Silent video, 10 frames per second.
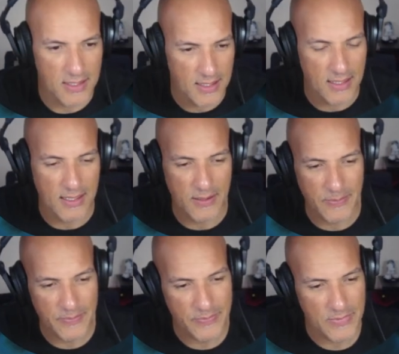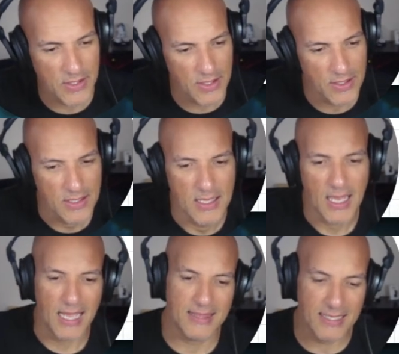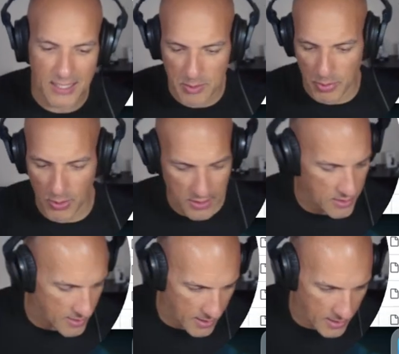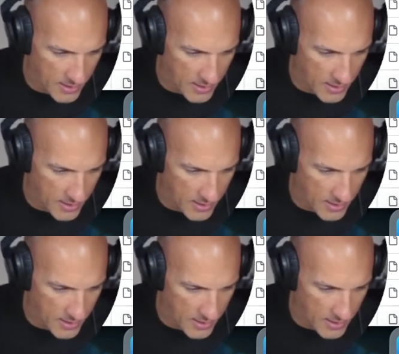I think the important thing,